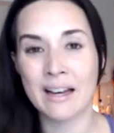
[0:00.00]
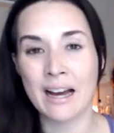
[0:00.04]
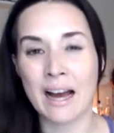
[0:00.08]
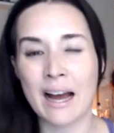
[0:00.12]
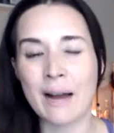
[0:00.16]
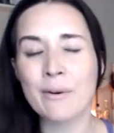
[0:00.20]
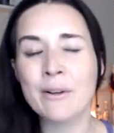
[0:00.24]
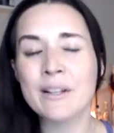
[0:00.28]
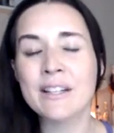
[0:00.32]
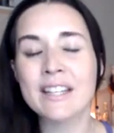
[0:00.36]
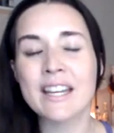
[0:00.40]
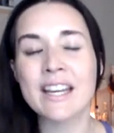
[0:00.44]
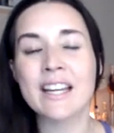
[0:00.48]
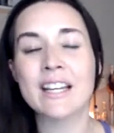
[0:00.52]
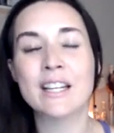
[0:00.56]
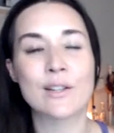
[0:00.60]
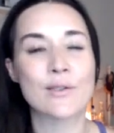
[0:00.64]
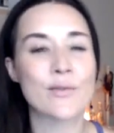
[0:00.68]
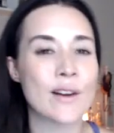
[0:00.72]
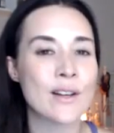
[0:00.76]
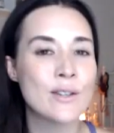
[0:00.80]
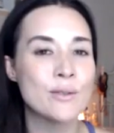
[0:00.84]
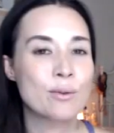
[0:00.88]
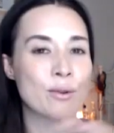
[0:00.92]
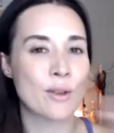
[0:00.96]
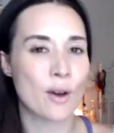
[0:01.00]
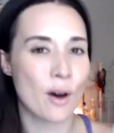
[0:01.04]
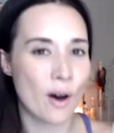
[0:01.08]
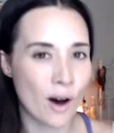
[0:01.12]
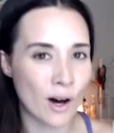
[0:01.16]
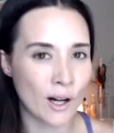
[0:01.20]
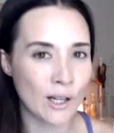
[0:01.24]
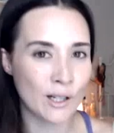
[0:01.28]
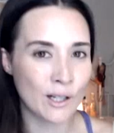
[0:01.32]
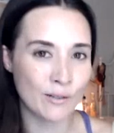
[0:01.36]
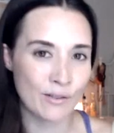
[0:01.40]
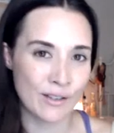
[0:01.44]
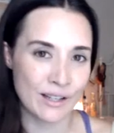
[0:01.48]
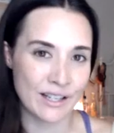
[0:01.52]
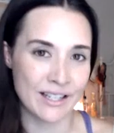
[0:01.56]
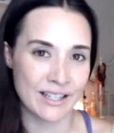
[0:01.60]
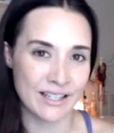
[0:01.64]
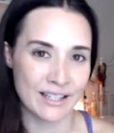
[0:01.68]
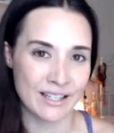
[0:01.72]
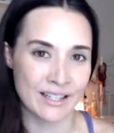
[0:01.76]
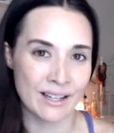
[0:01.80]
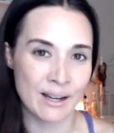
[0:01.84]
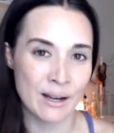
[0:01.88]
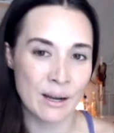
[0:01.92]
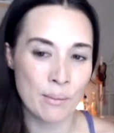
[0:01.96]
I wouldn't say he's friends with all of
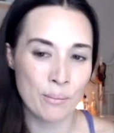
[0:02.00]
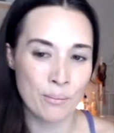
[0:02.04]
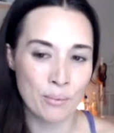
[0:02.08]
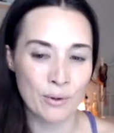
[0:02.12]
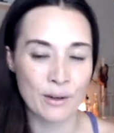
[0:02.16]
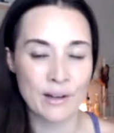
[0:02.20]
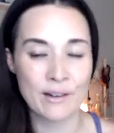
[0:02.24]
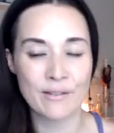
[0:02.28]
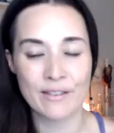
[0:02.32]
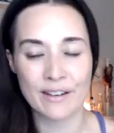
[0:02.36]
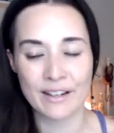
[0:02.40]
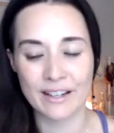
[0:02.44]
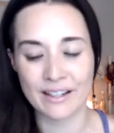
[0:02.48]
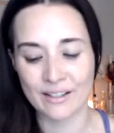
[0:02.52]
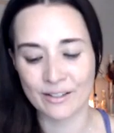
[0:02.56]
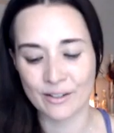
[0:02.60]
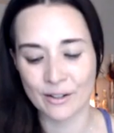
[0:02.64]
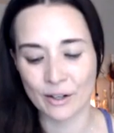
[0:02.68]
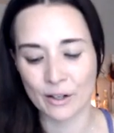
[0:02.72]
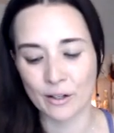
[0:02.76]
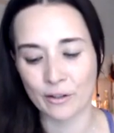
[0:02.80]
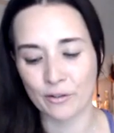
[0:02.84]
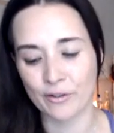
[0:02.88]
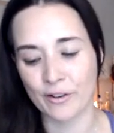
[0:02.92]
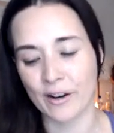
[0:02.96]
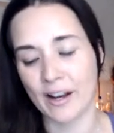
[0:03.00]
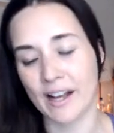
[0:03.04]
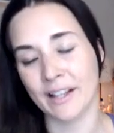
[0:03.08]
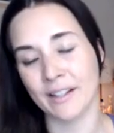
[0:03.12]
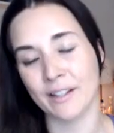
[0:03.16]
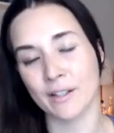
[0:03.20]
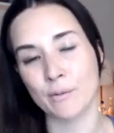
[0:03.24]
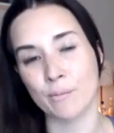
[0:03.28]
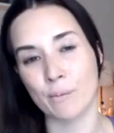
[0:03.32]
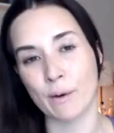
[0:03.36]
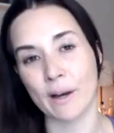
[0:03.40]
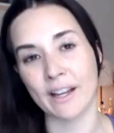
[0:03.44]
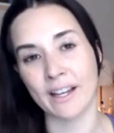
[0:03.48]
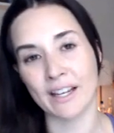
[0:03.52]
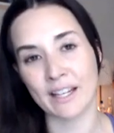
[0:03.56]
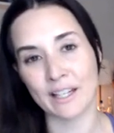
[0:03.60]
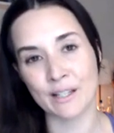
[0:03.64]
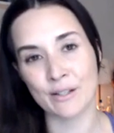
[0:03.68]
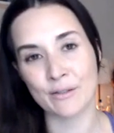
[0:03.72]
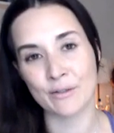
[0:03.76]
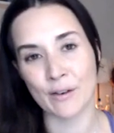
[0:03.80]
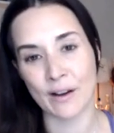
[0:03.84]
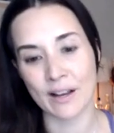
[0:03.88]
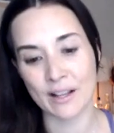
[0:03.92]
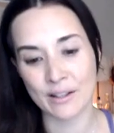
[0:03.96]
his previous girlfriends, but he's
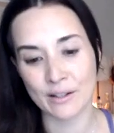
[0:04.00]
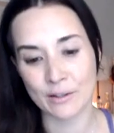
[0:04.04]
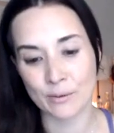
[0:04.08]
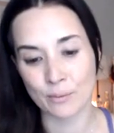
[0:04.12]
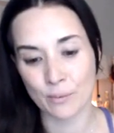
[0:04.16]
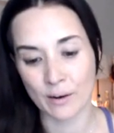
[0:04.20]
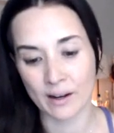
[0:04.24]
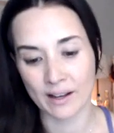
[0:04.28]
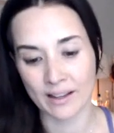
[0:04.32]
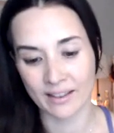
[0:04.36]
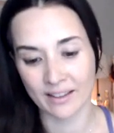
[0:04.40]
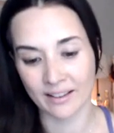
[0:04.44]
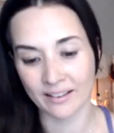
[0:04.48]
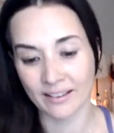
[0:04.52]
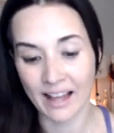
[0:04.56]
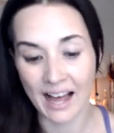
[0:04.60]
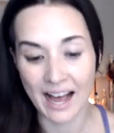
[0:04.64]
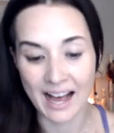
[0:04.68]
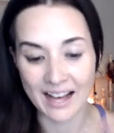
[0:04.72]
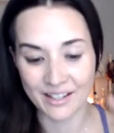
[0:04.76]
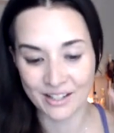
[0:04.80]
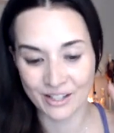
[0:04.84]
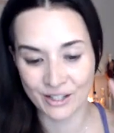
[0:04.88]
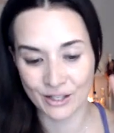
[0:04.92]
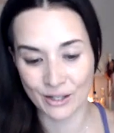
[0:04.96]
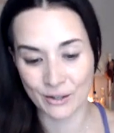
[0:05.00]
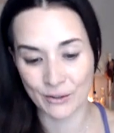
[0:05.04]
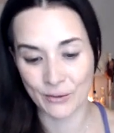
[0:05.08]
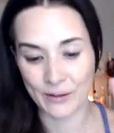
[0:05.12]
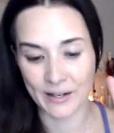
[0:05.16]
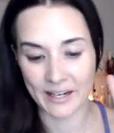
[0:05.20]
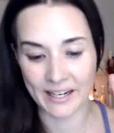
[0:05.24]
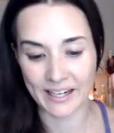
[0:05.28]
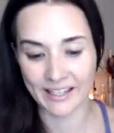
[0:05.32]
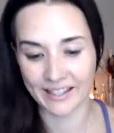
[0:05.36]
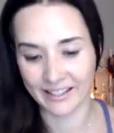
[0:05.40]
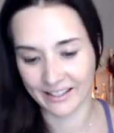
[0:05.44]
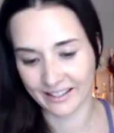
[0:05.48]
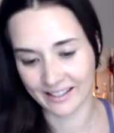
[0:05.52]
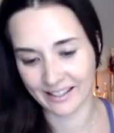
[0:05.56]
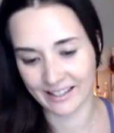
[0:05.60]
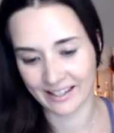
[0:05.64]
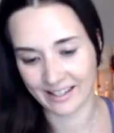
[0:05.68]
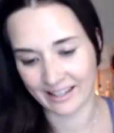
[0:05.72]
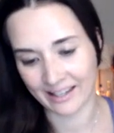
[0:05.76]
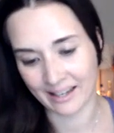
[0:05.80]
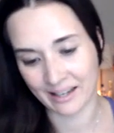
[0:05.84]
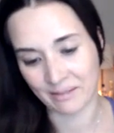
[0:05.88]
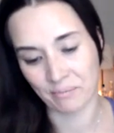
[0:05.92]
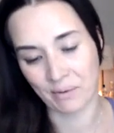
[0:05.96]
friends with the last three
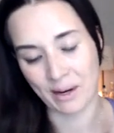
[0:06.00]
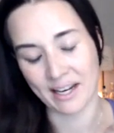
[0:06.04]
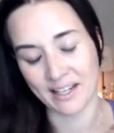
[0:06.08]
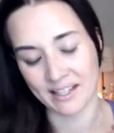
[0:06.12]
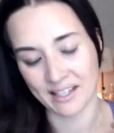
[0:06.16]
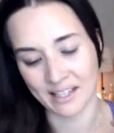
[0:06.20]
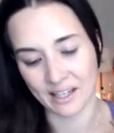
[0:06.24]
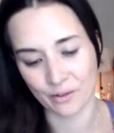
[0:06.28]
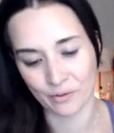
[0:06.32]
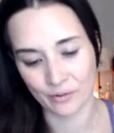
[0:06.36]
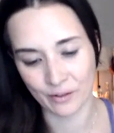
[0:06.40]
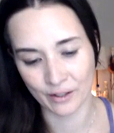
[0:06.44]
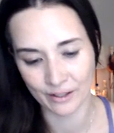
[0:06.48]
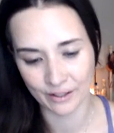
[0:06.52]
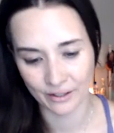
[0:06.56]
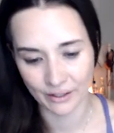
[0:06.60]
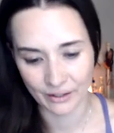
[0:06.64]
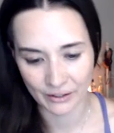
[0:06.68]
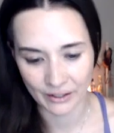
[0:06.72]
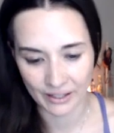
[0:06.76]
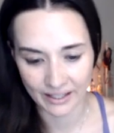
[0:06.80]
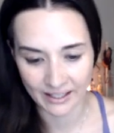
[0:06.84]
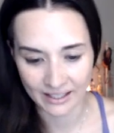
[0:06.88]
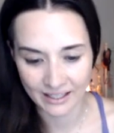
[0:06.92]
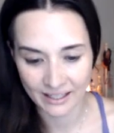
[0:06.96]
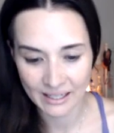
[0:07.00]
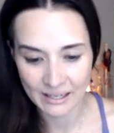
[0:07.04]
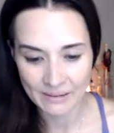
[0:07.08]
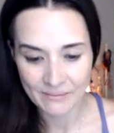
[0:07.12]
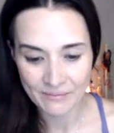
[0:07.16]
myself included.